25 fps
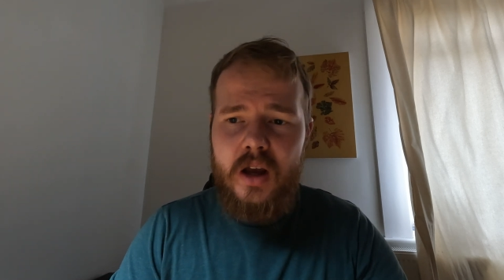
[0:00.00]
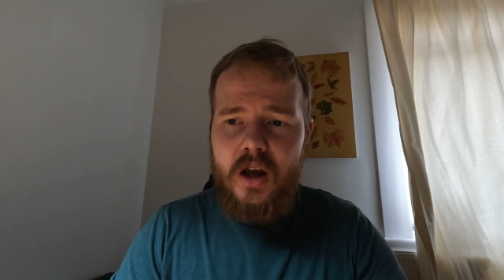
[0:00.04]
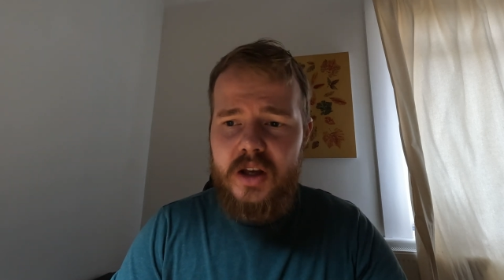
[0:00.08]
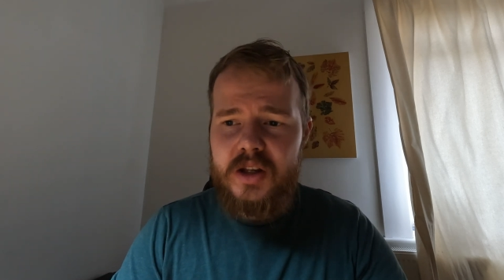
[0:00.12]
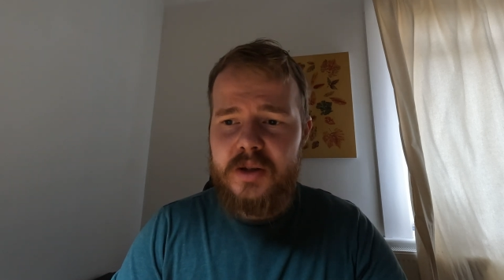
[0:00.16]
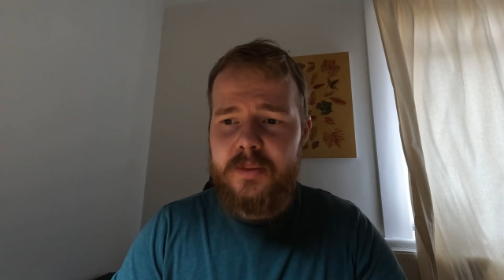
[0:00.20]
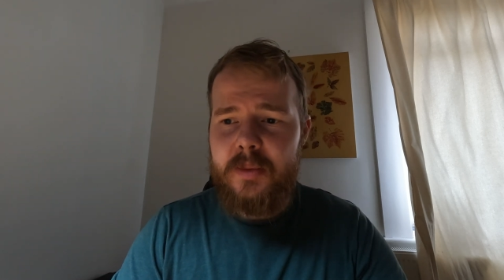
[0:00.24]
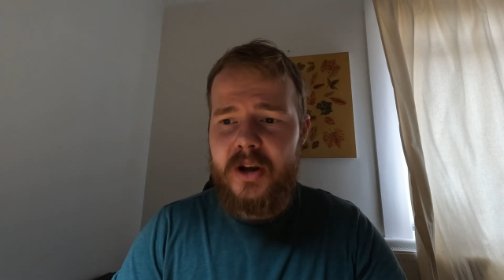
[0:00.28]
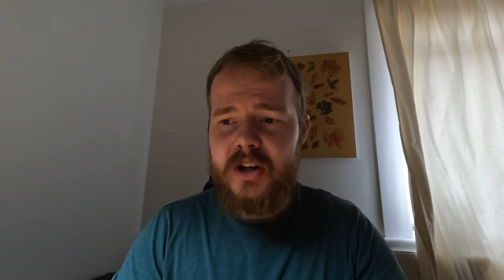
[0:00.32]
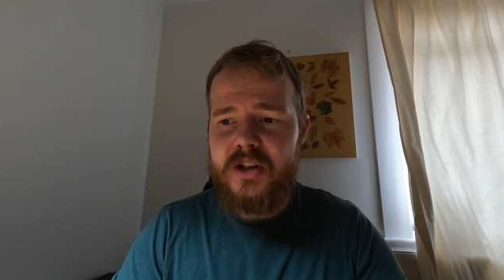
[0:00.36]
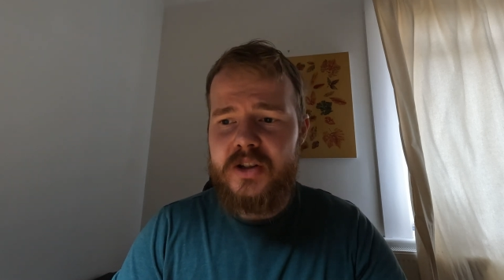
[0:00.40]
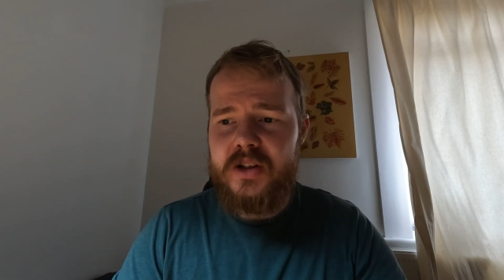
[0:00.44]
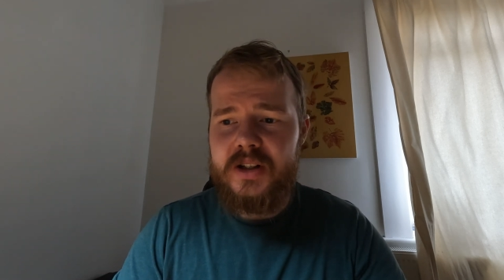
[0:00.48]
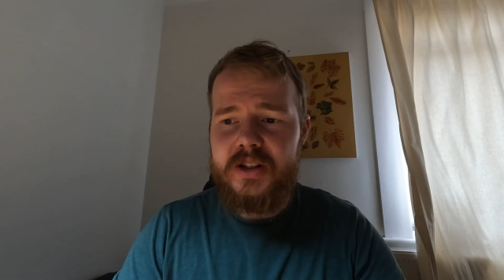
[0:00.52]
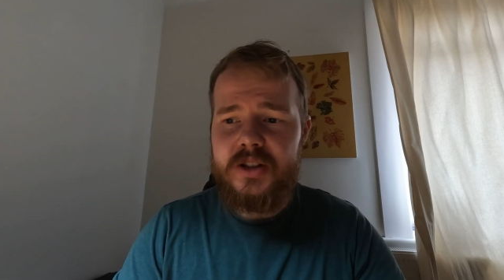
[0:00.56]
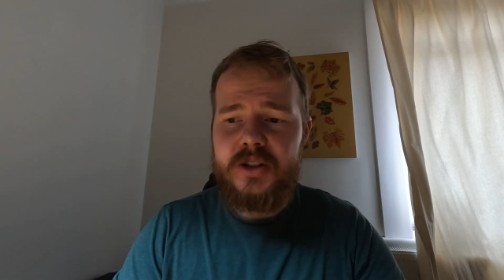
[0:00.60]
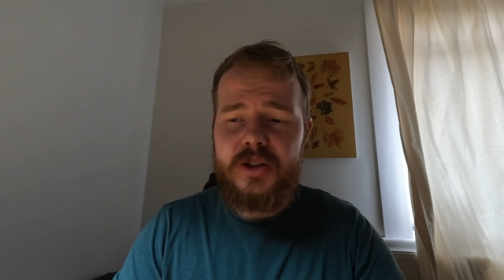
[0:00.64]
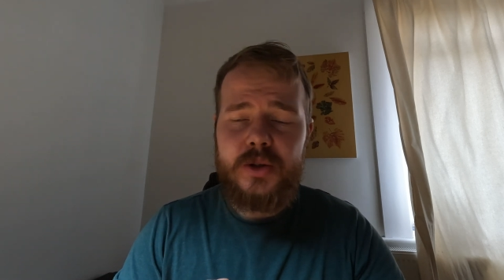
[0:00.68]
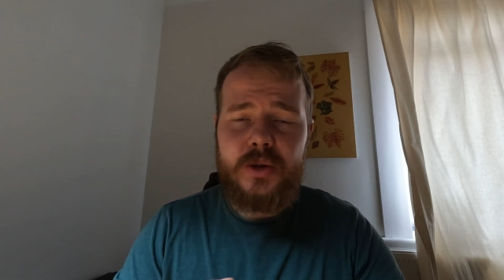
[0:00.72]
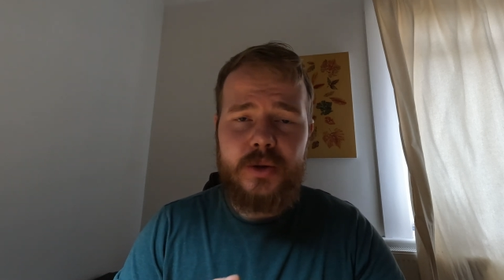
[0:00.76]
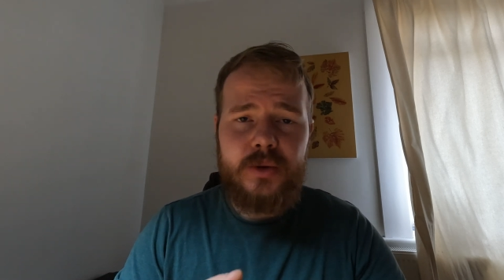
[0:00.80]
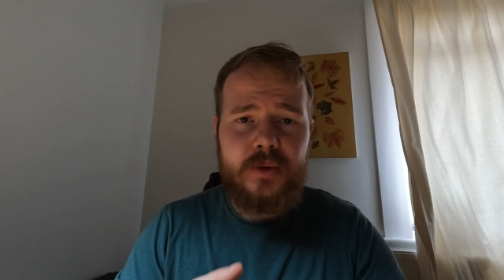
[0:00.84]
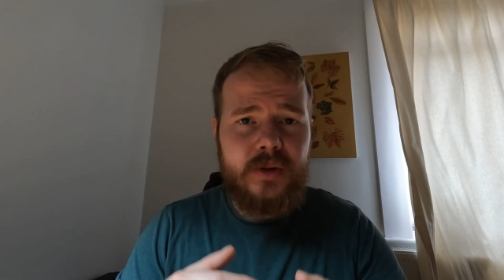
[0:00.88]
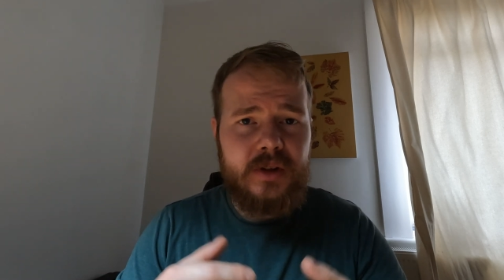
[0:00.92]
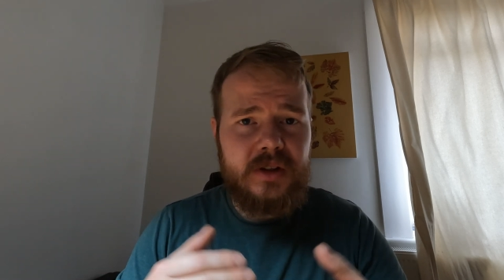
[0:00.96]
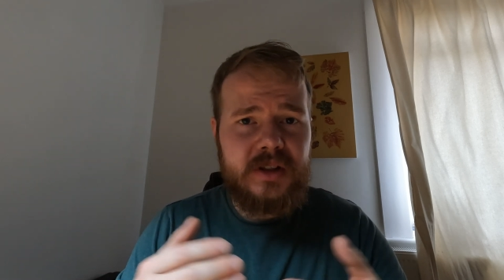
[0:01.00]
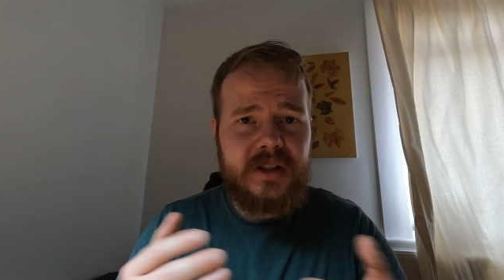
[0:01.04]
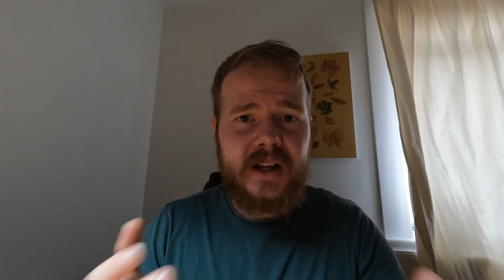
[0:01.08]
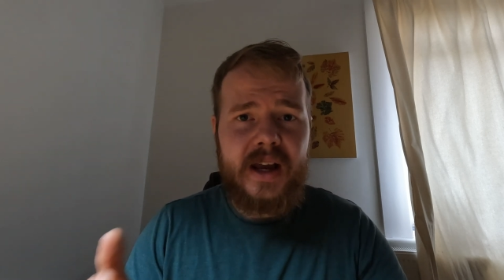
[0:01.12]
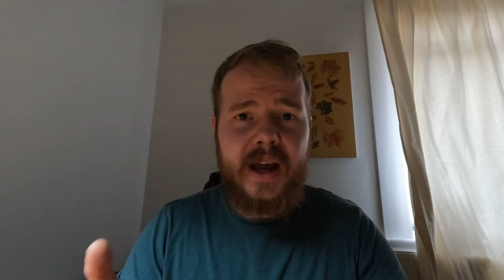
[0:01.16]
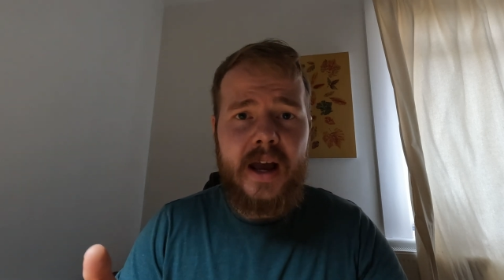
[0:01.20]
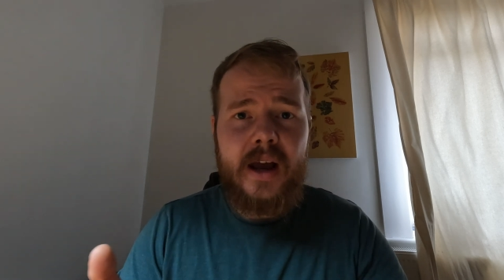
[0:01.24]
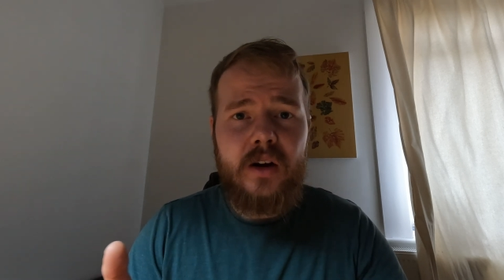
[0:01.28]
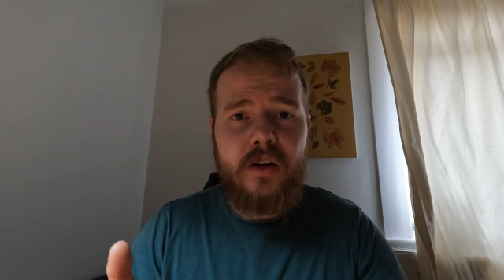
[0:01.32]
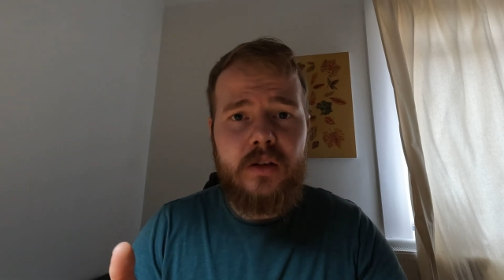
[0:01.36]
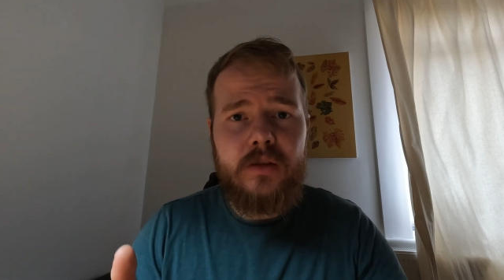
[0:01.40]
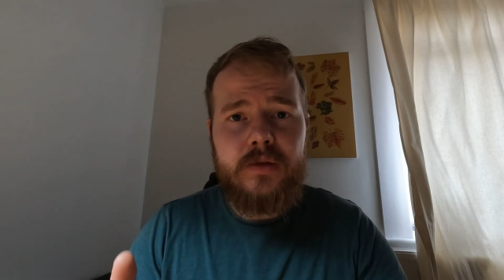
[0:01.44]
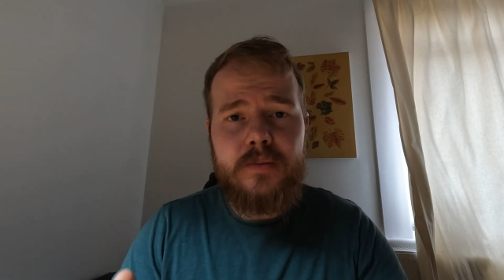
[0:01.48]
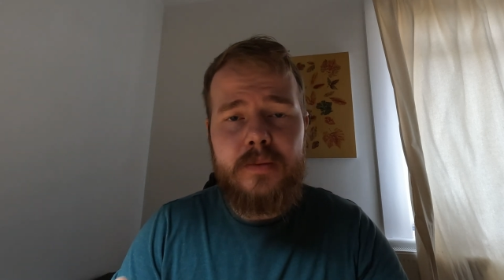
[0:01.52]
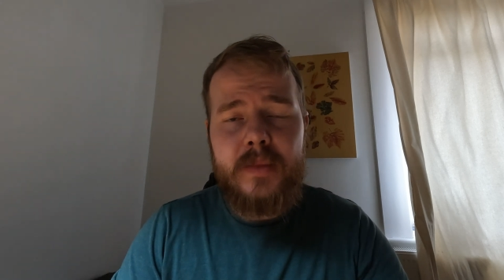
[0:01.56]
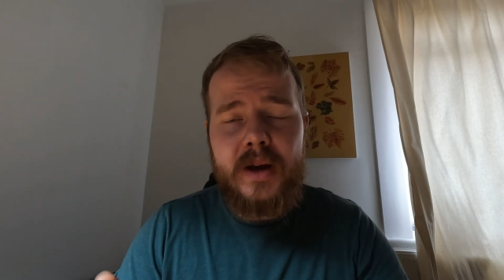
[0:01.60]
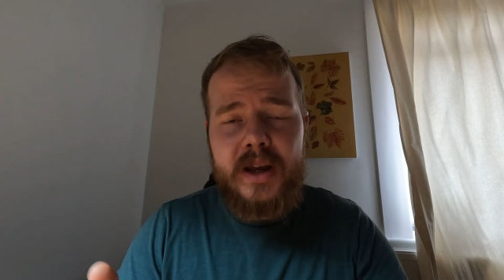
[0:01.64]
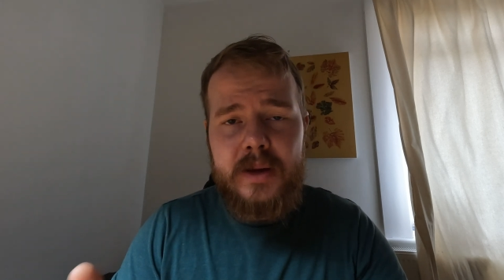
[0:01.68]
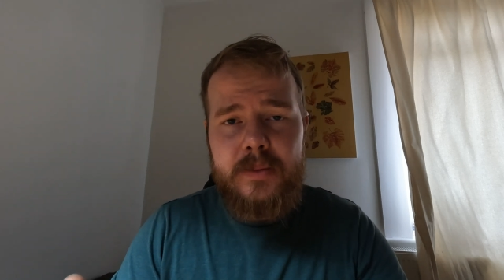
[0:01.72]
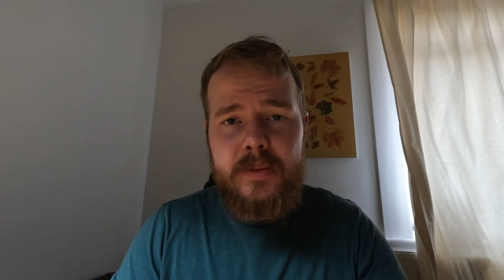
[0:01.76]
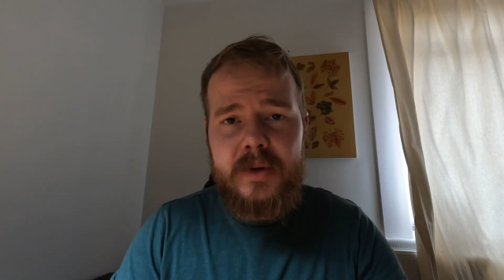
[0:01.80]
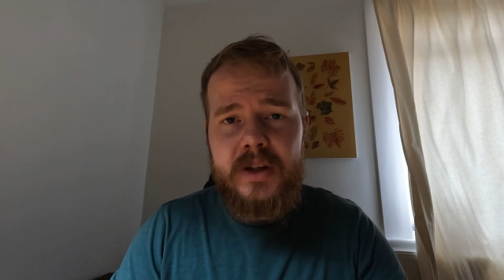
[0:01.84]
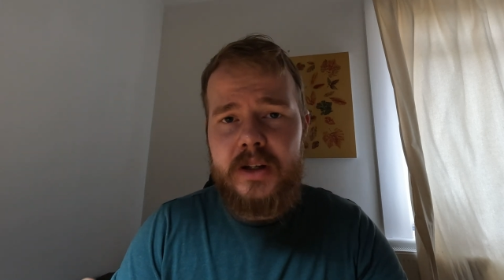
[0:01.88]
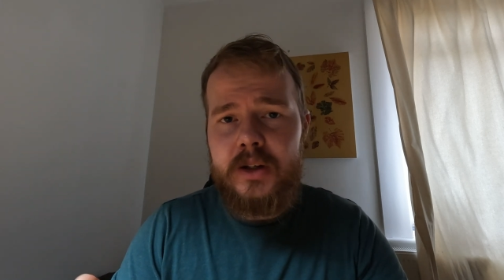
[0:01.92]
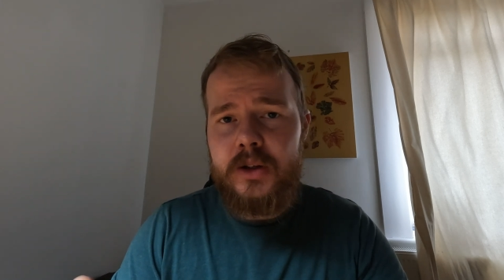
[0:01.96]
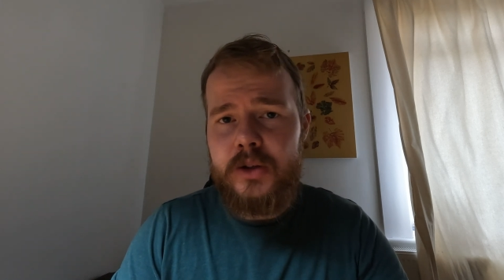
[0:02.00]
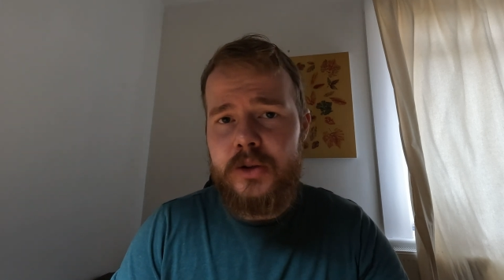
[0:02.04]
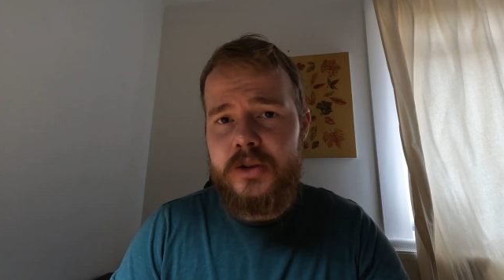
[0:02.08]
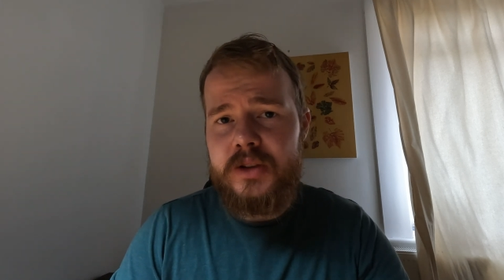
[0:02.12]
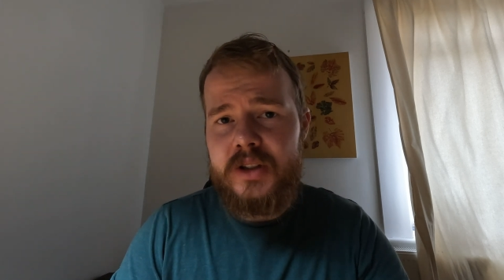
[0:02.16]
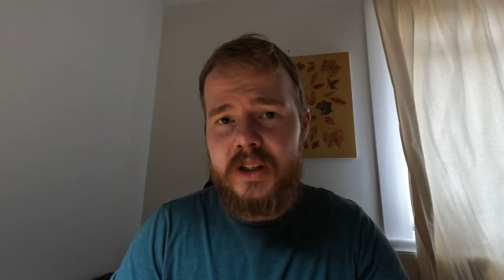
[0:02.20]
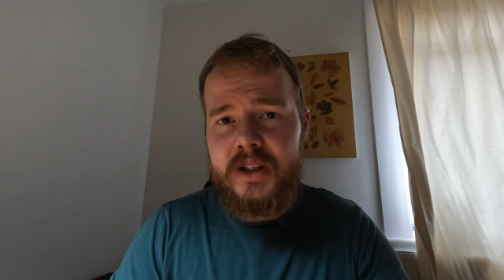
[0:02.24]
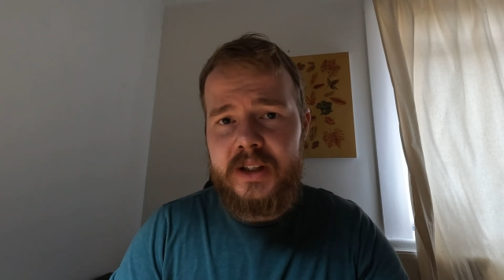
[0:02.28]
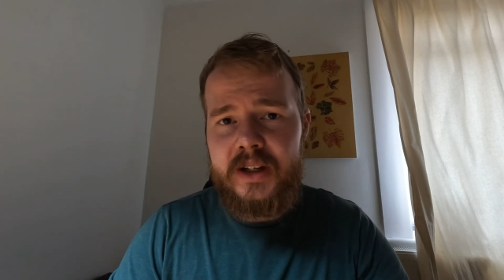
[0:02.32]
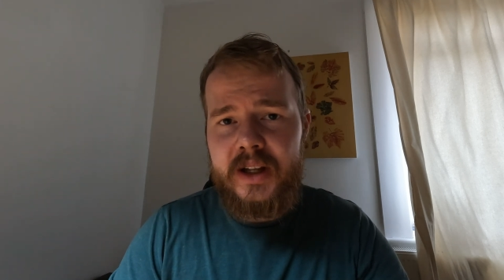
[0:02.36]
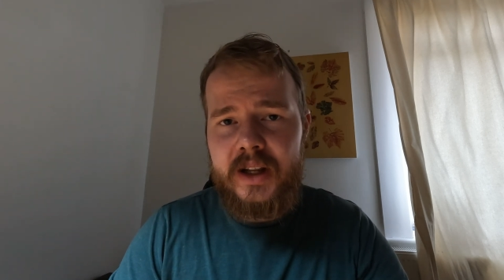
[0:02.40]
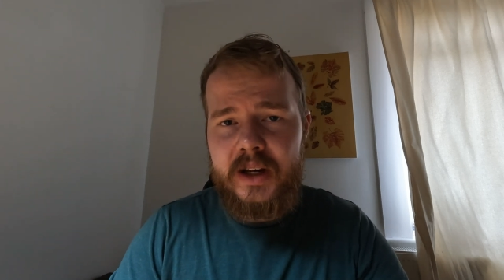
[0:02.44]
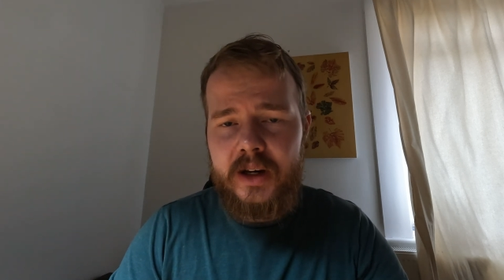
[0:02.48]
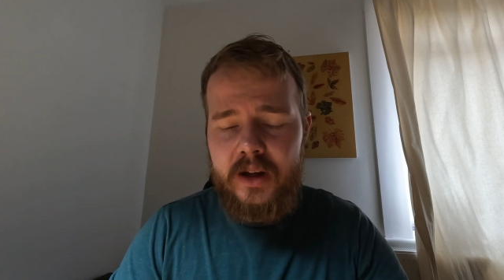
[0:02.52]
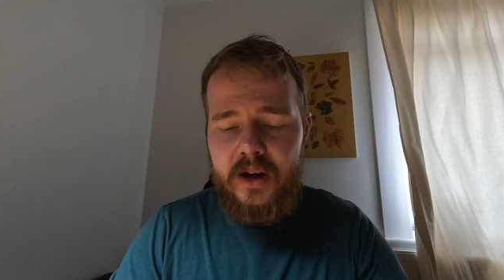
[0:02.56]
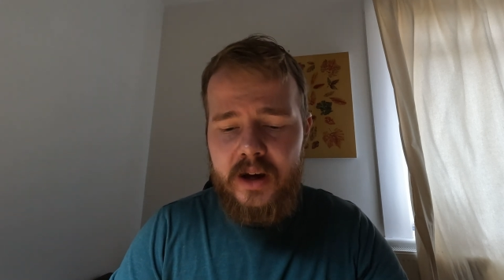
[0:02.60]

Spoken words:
especially to the scale of maybe losing their